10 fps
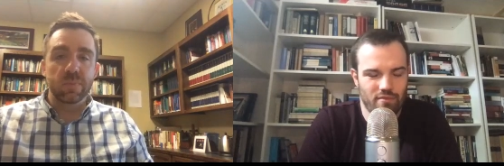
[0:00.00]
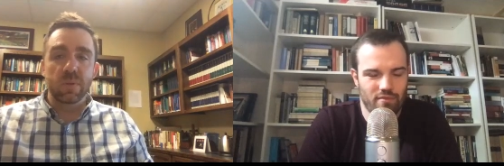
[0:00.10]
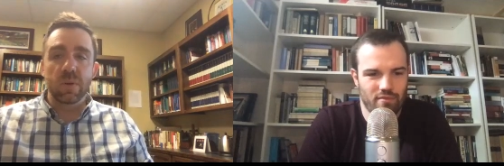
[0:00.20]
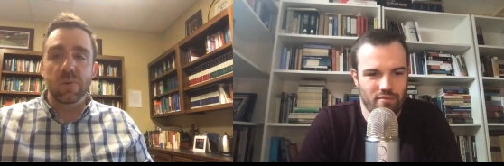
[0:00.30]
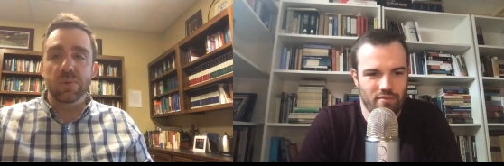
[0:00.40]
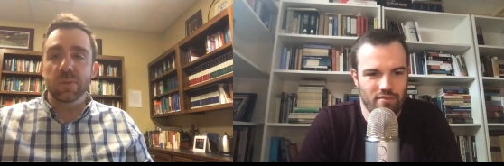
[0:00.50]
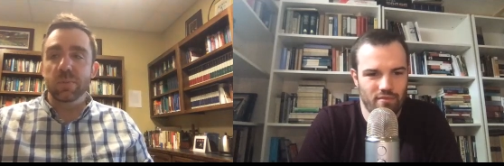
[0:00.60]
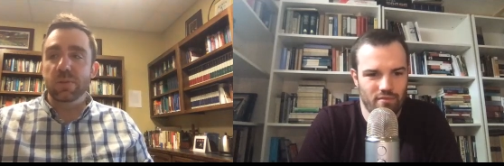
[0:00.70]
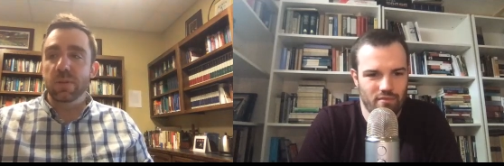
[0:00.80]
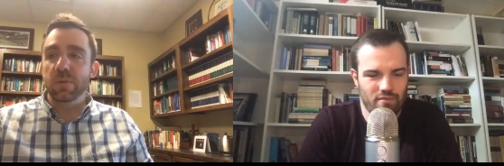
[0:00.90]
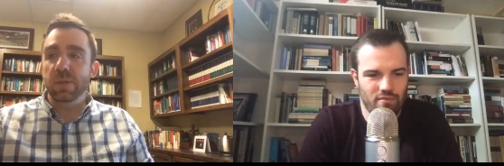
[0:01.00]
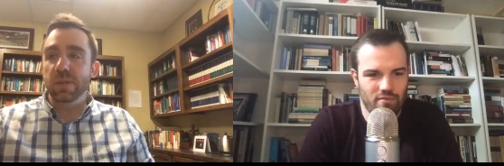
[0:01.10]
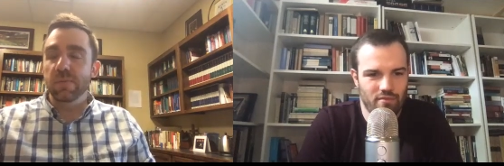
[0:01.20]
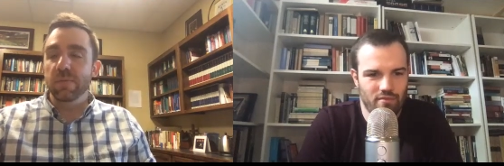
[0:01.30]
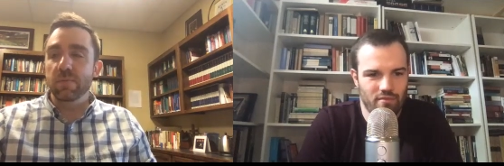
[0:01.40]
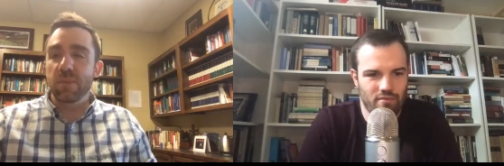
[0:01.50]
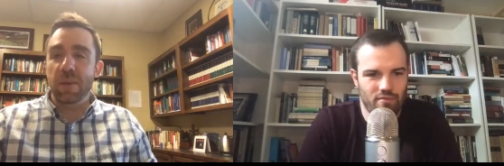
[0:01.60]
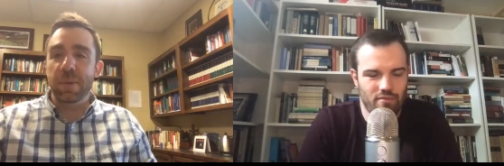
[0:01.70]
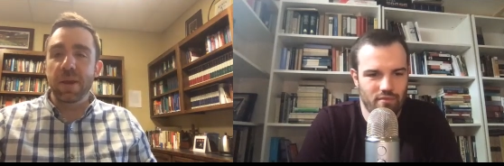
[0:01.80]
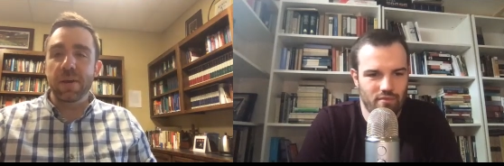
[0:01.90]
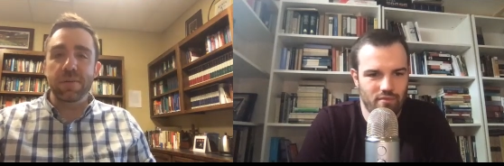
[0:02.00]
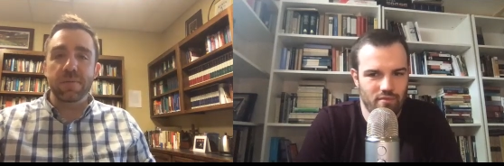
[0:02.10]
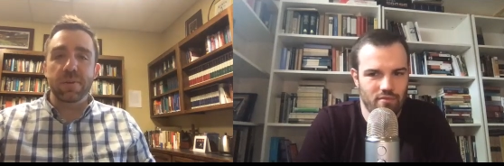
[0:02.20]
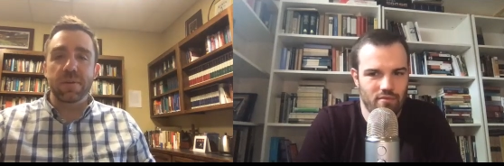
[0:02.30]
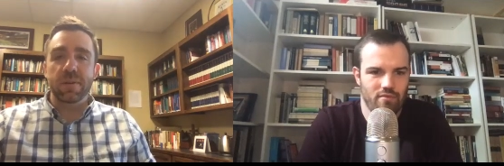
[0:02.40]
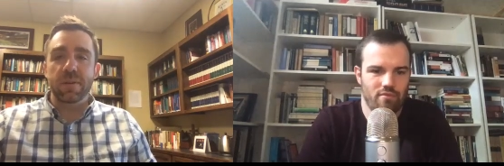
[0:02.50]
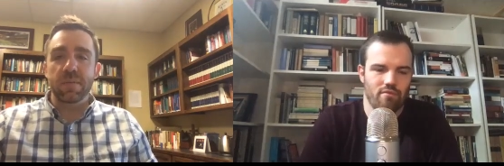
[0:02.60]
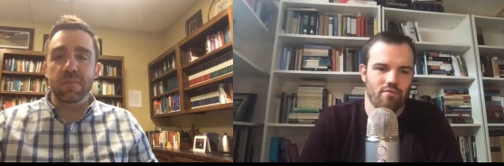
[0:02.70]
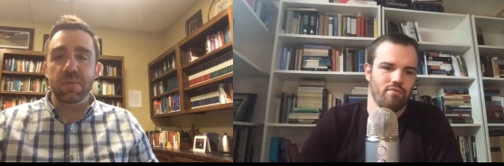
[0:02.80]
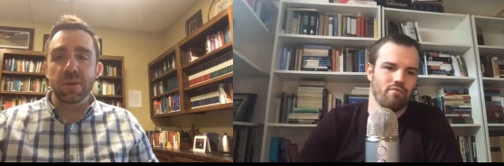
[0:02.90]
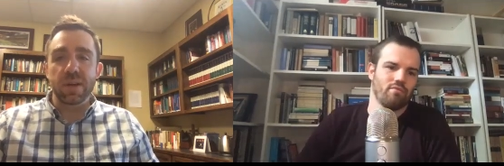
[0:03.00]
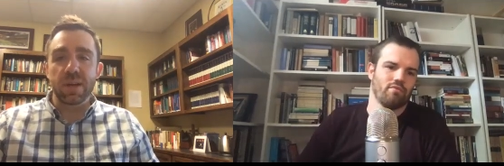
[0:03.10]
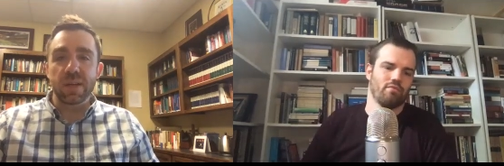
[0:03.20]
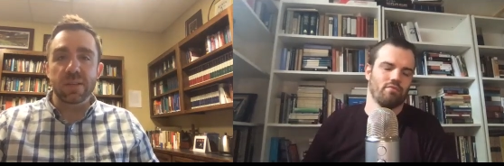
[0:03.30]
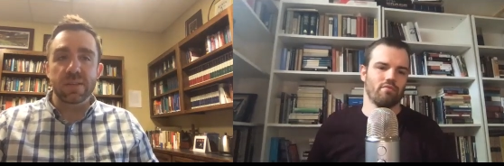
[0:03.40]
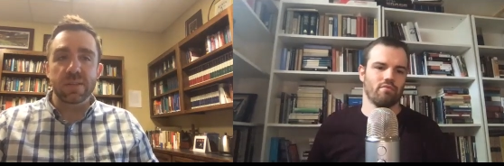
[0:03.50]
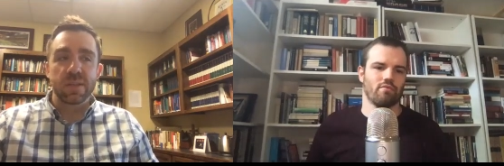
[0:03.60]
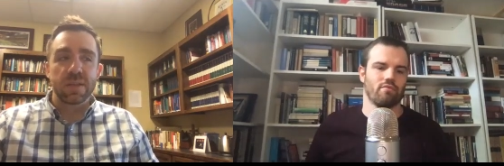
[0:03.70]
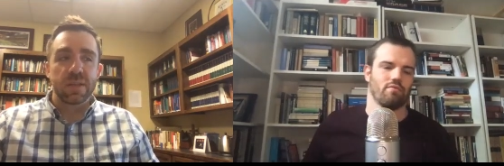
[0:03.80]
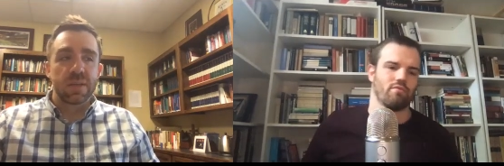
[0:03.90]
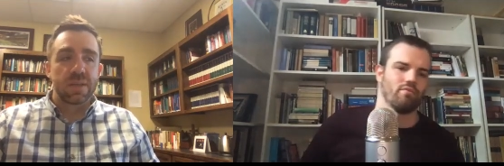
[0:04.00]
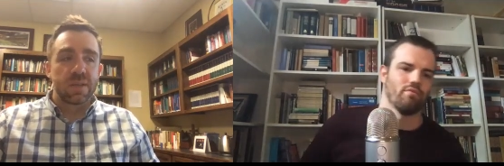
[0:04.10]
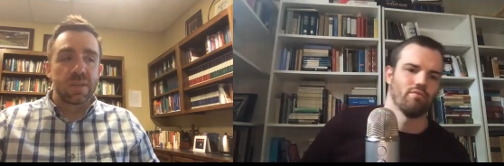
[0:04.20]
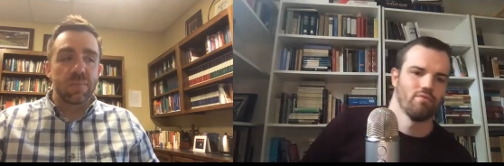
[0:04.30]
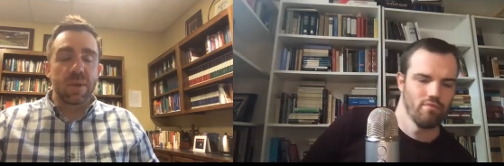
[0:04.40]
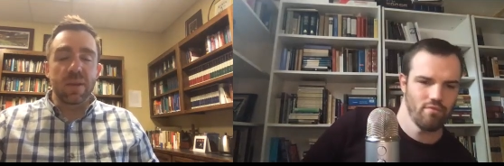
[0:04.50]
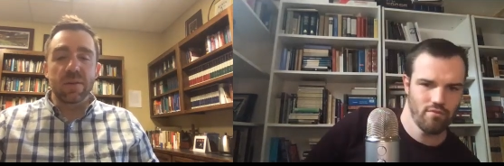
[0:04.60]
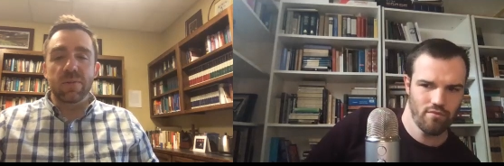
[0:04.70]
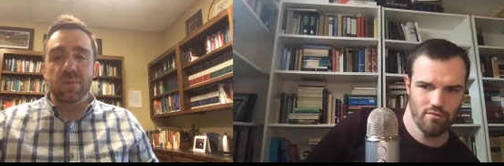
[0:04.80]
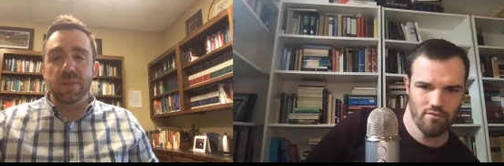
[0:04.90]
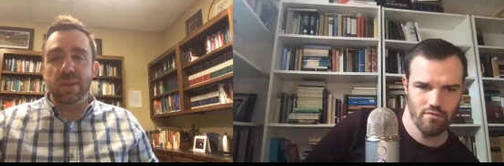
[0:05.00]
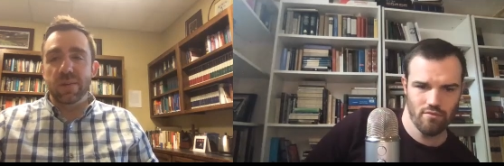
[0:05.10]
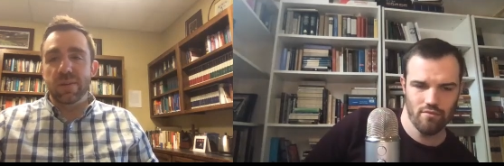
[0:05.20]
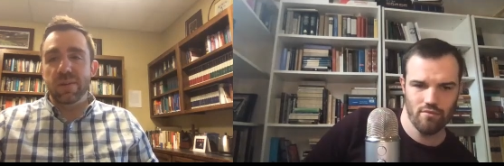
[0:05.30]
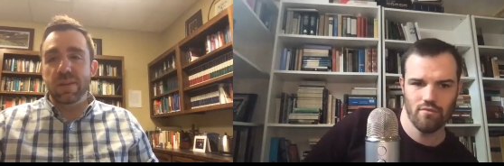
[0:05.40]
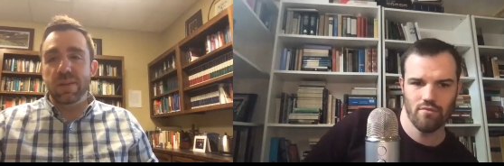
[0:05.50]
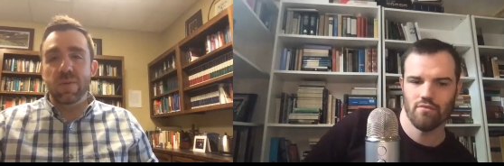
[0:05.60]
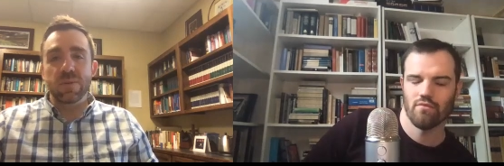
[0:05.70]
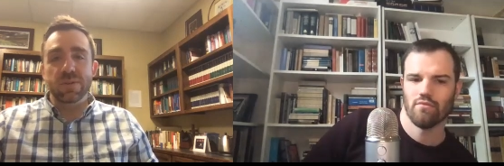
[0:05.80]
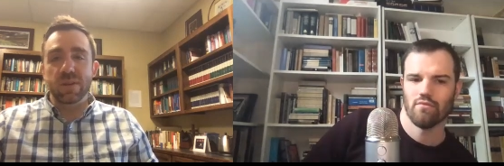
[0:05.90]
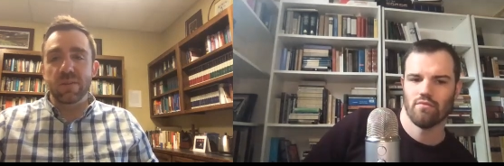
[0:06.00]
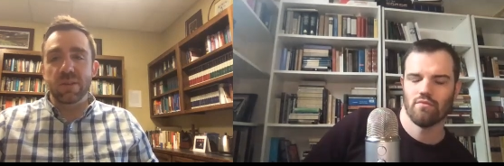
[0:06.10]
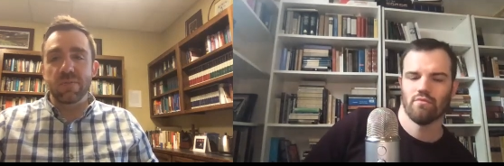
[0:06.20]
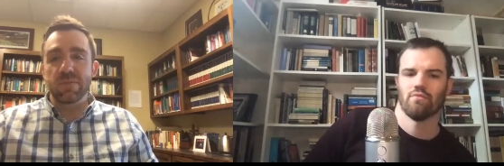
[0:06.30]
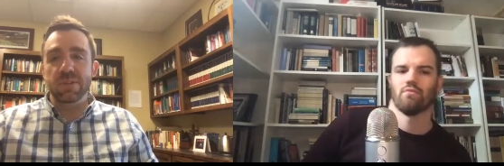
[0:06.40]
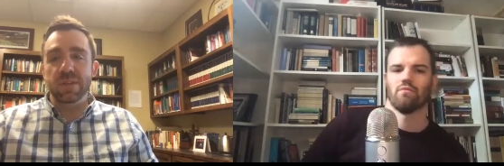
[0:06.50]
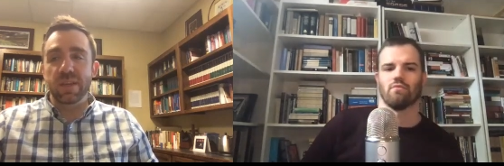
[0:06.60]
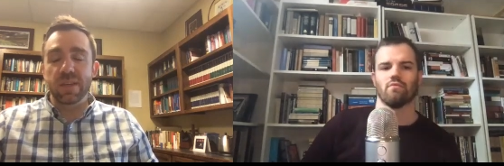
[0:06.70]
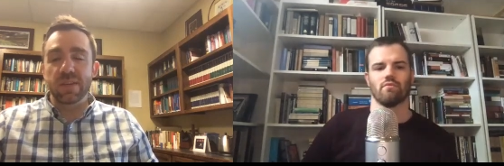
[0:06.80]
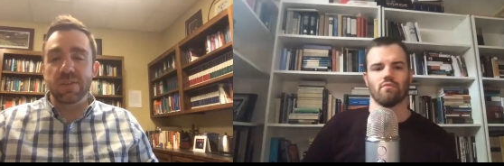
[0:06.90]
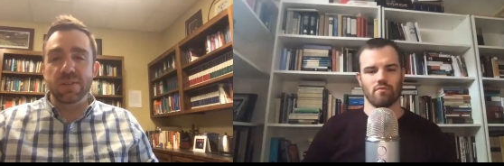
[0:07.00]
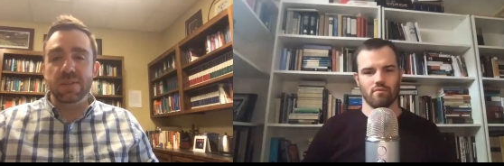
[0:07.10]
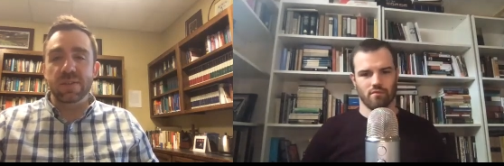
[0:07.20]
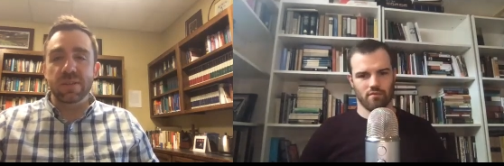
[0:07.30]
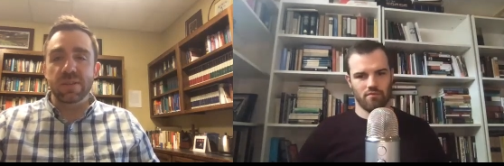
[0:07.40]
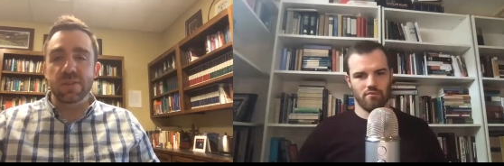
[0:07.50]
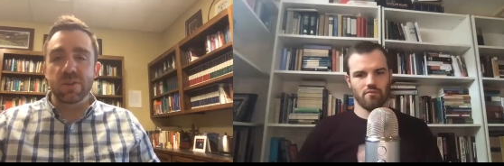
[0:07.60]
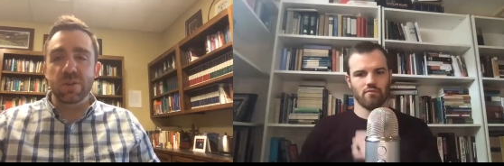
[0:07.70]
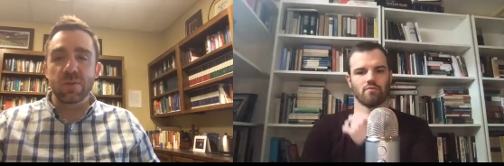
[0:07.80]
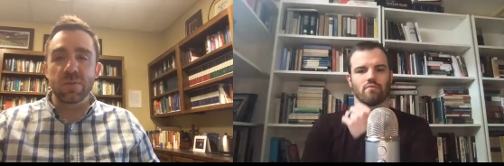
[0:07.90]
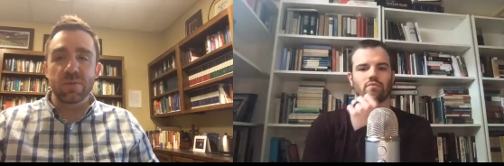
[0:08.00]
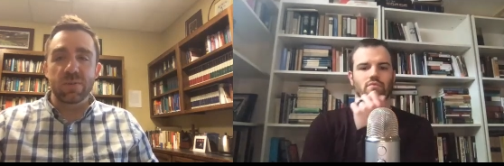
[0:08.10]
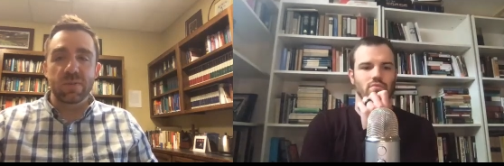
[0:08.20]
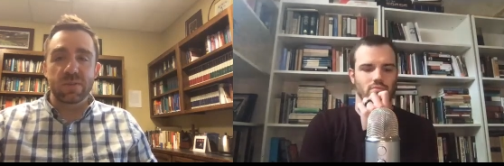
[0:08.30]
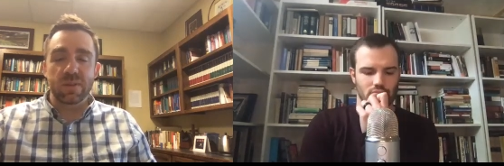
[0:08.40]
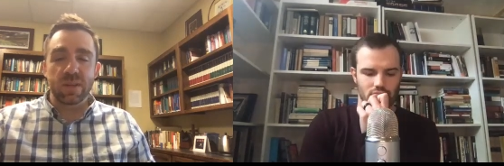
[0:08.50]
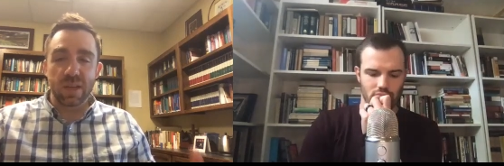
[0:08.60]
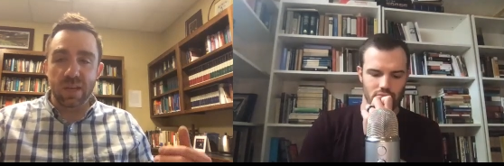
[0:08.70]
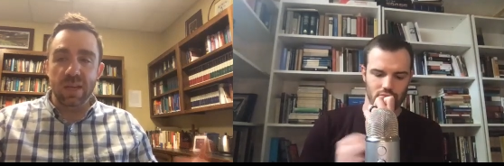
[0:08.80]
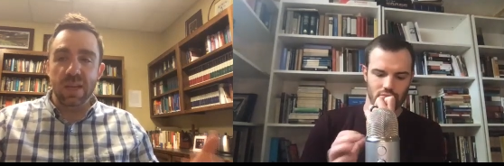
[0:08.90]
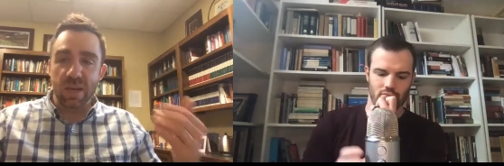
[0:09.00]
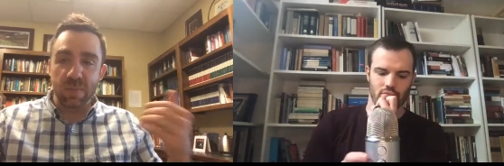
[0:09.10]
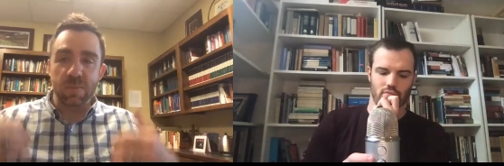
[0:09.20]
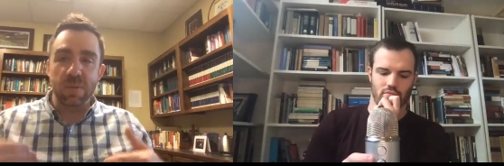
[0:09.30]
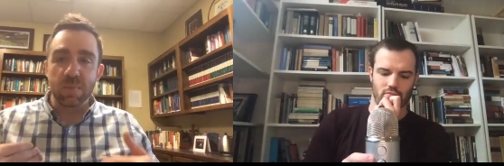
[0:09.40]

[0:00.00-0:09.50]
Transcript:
Speaker 1: goals. I'm sure we could map out. Um, for us, the main goal on that on that horizontal level is again just to show. And again, I'm speaking